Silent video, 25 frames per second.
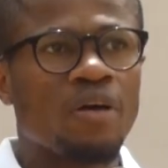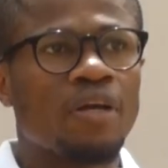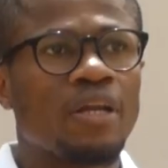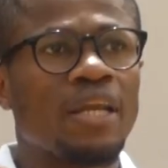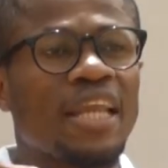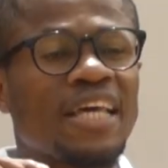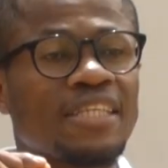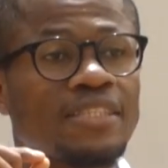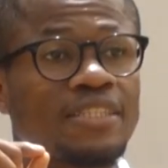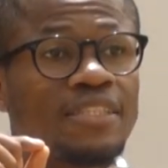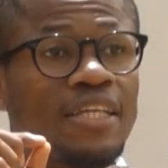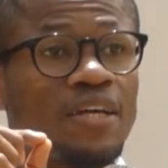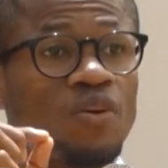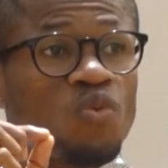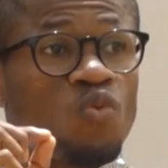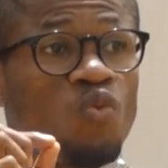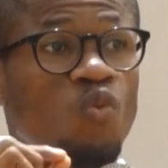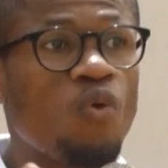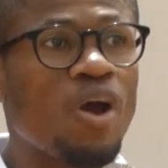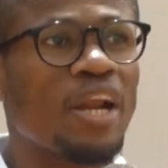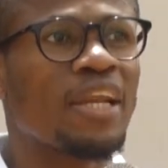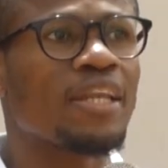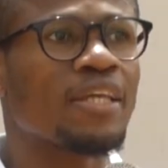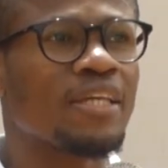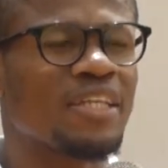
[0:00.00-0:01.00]
less than
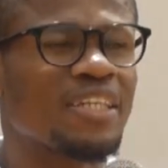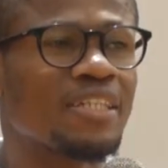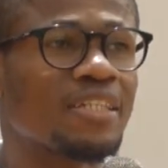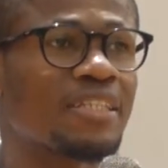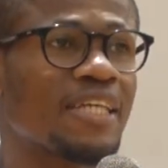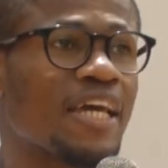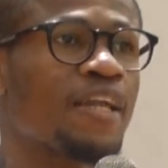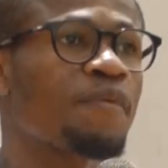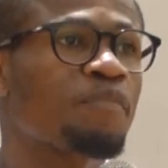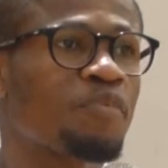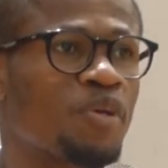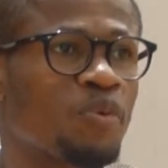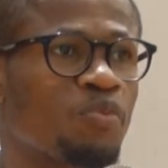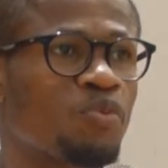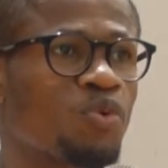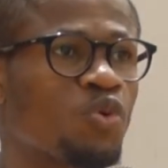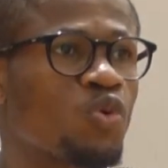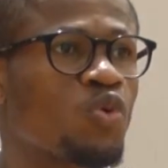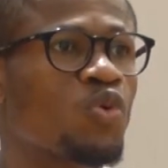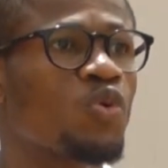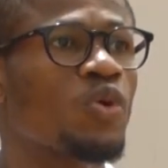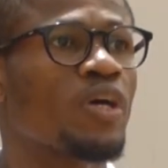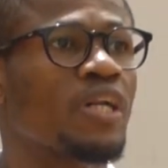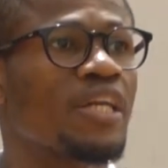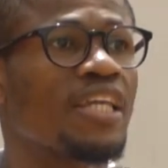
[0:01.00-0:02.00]
1 in 10 people
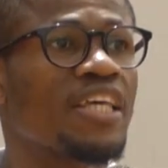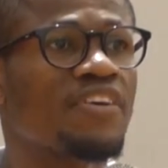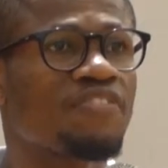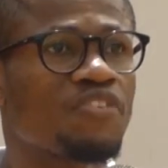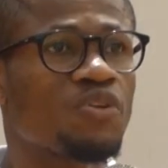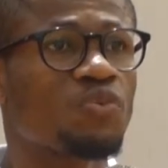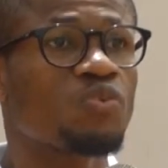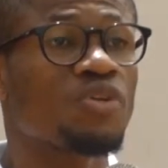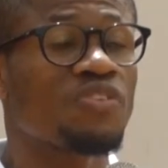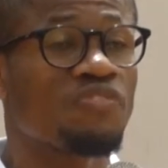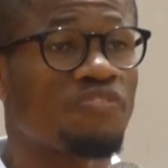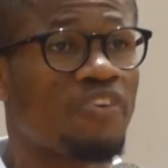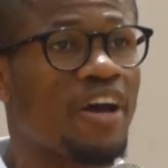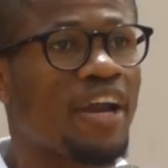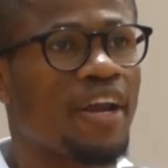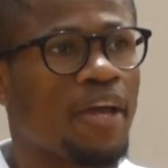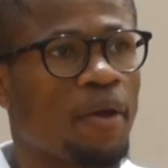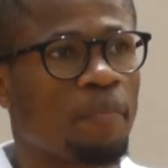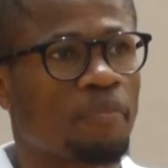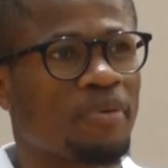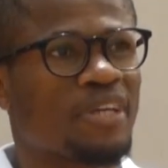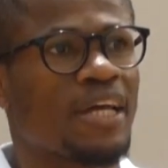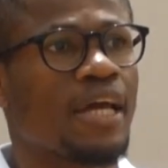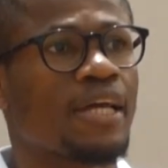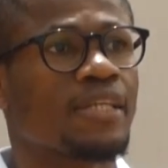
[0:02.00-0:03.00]
who are living with
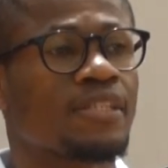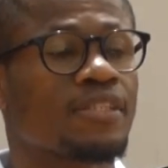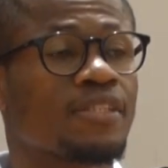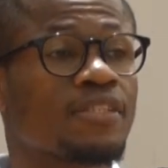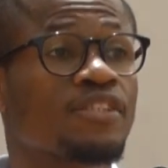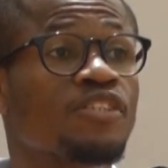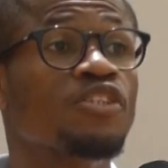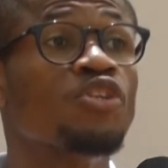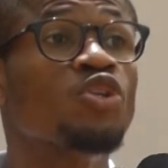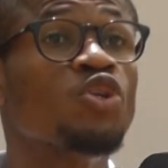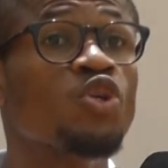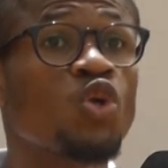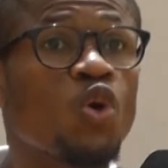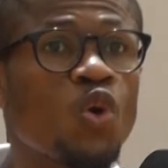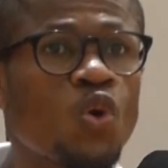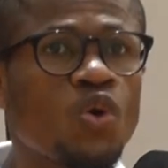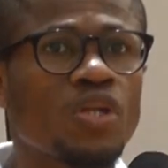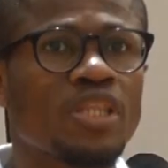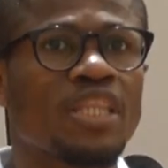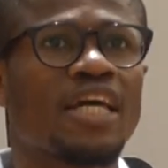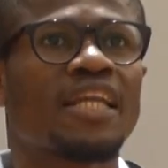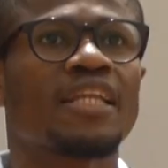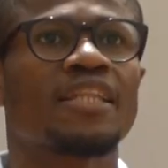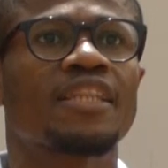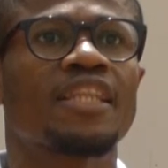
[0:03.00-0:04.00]
viral hepatitis
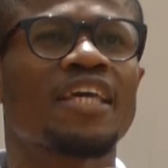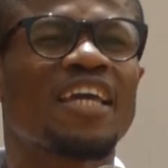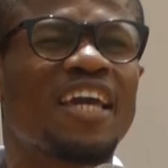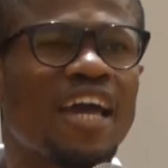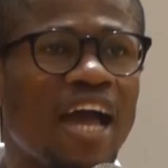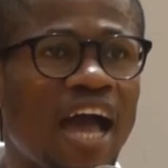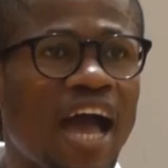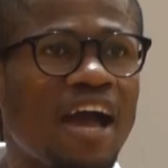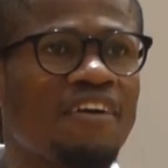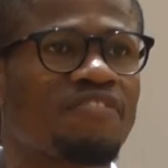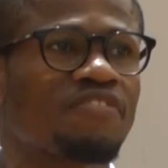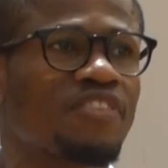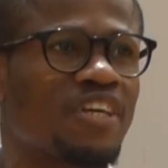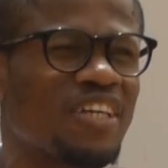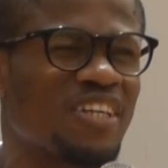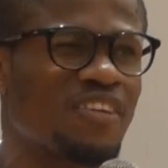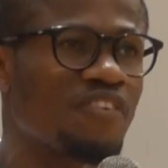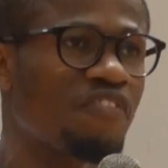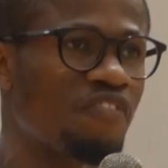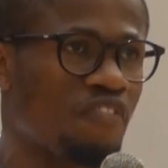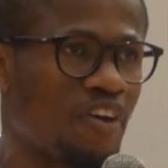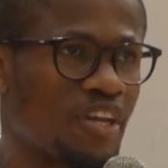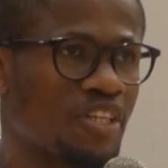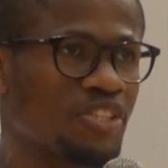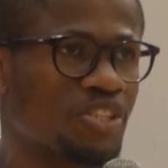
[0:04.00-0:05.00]
know that they have the
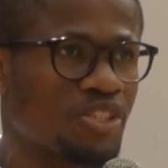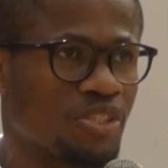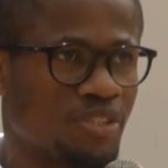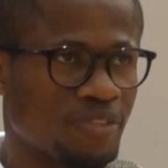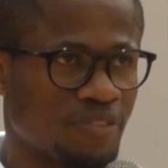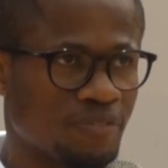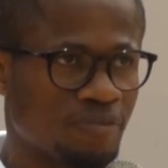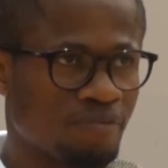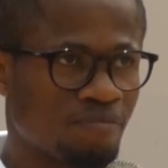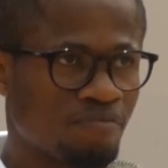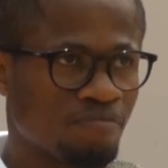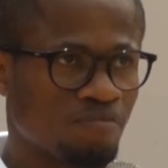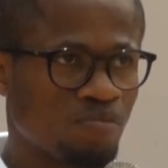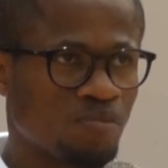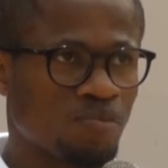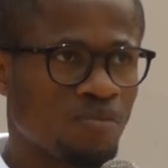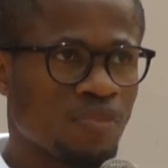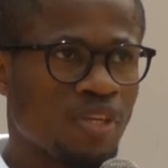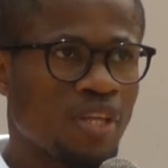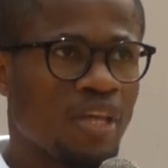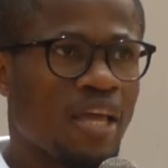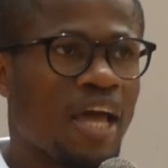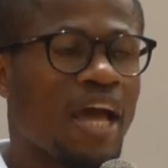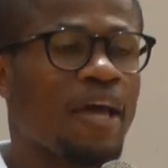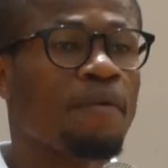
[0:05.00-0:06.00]
infection.
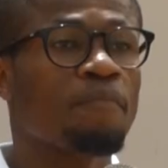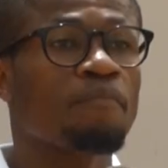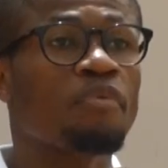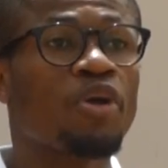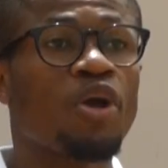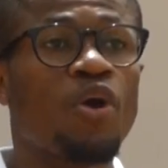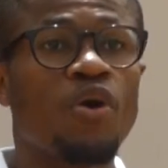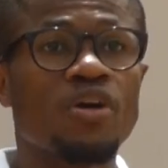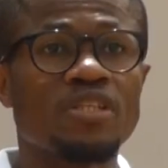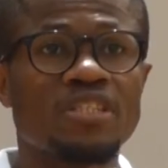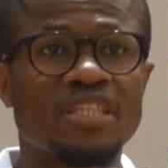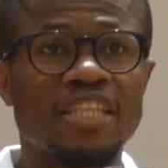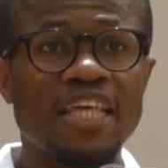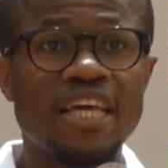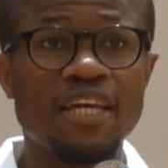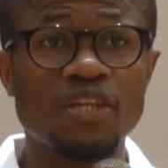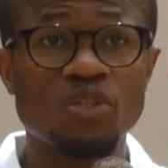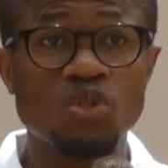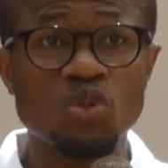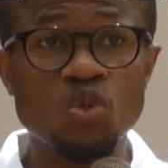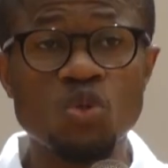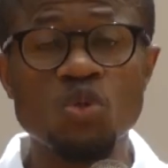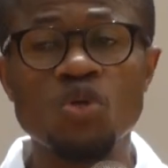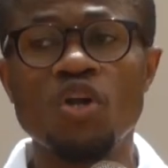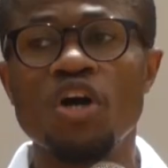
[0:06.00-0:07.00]
And because they
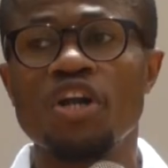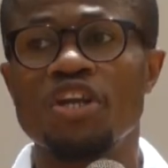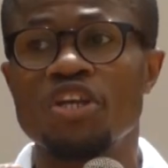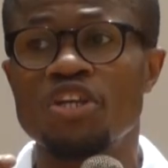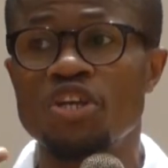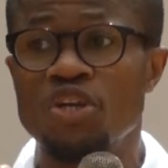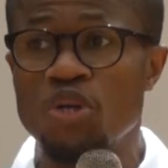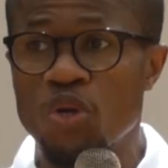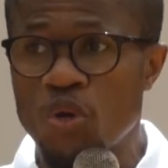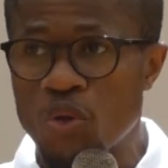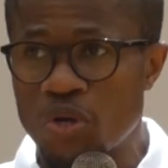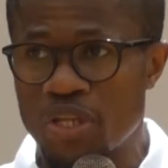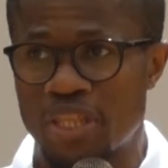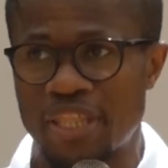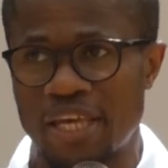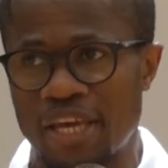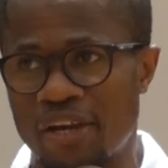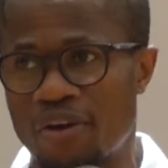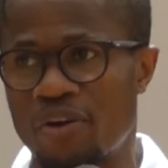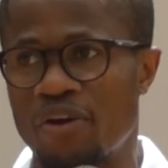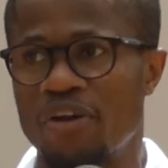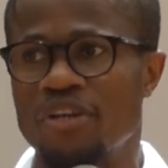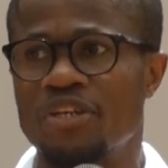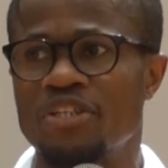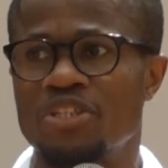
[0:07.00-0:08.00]
do not know their
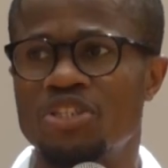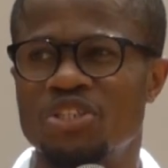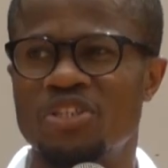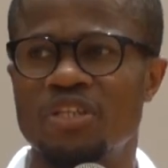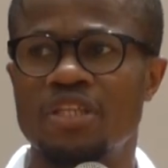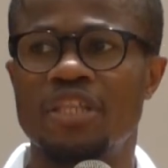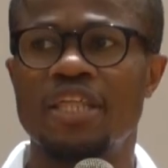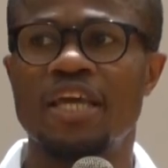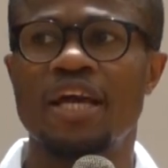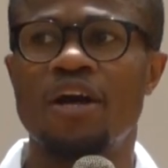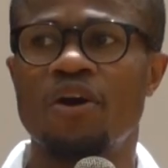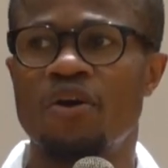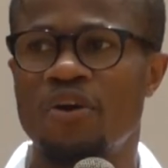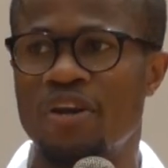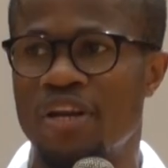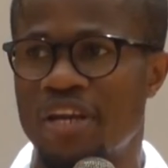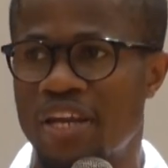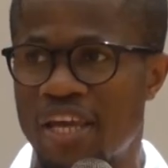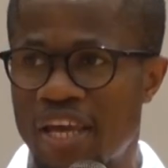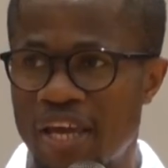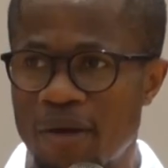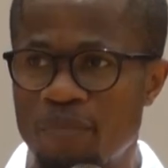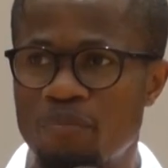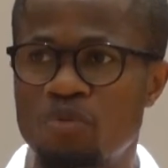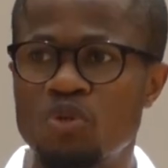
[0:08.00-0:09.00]
condition, they are
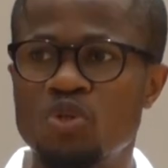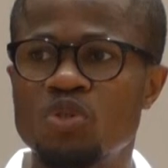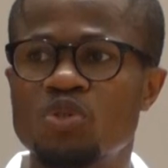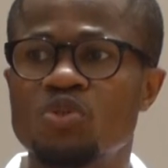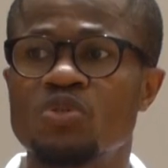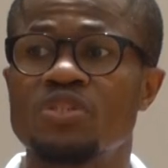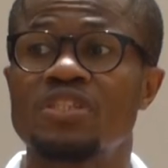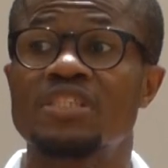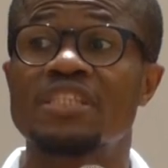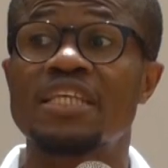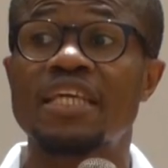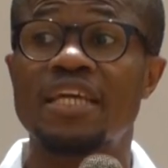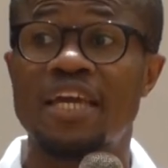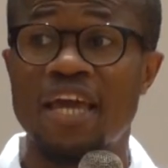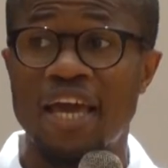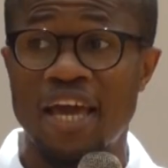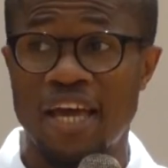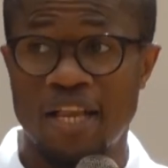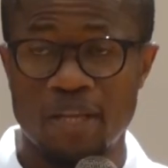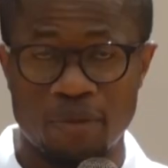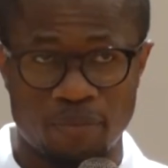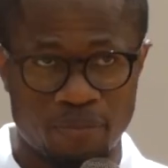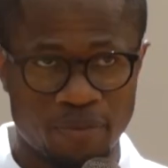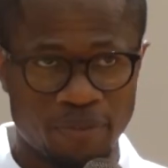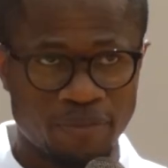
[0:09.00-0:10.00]
unable to seek
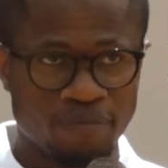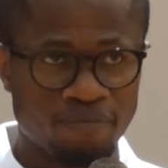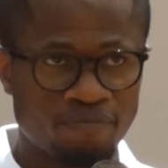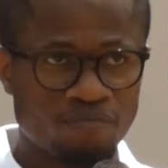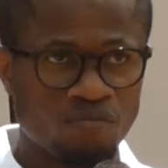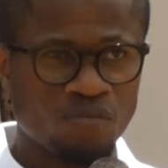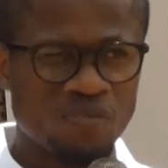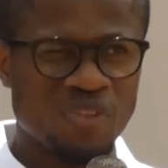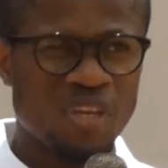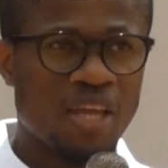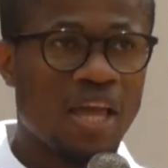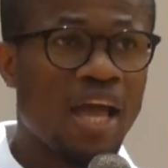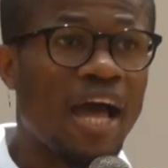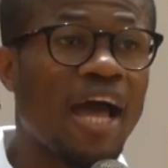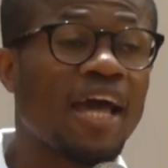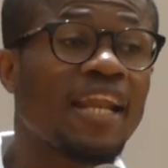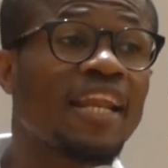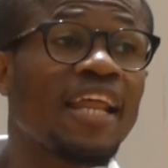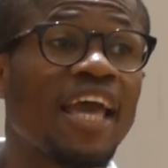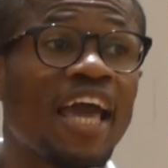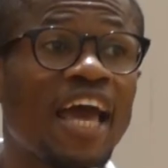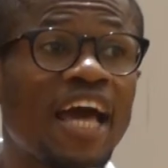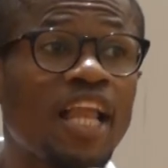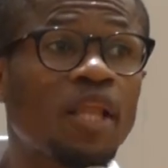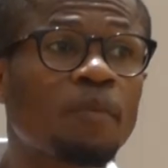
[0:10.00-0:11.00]
help.
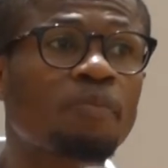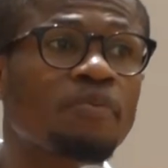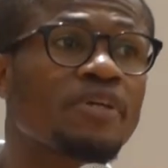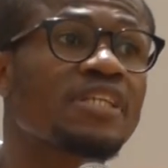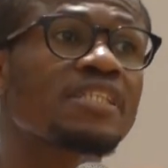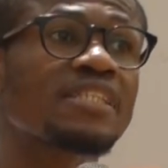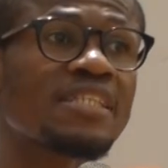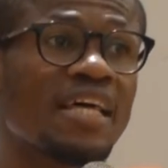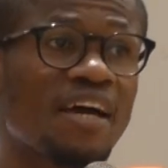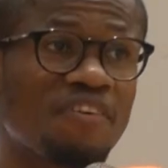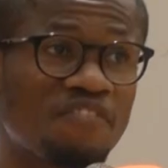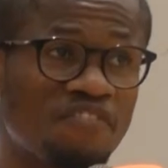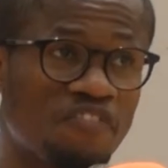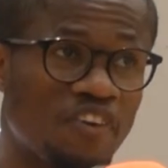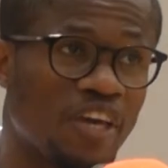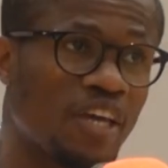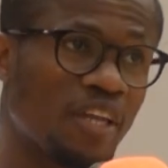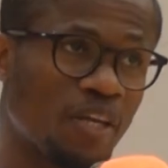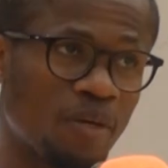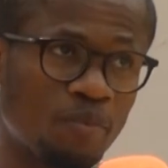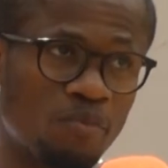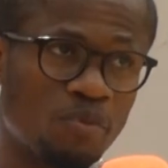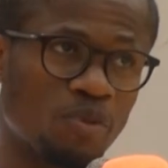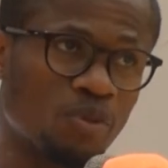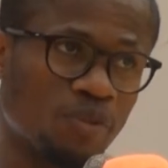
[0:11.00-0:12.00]
And help is
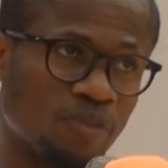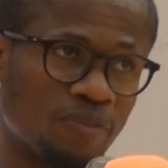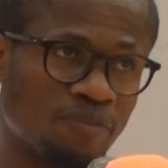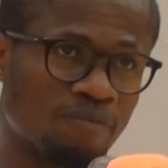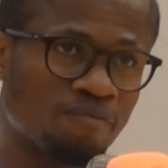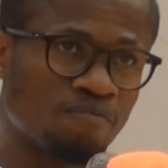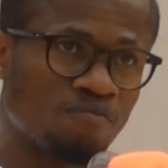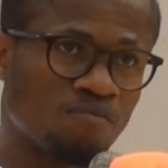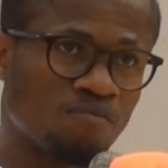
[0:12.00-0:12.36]
available.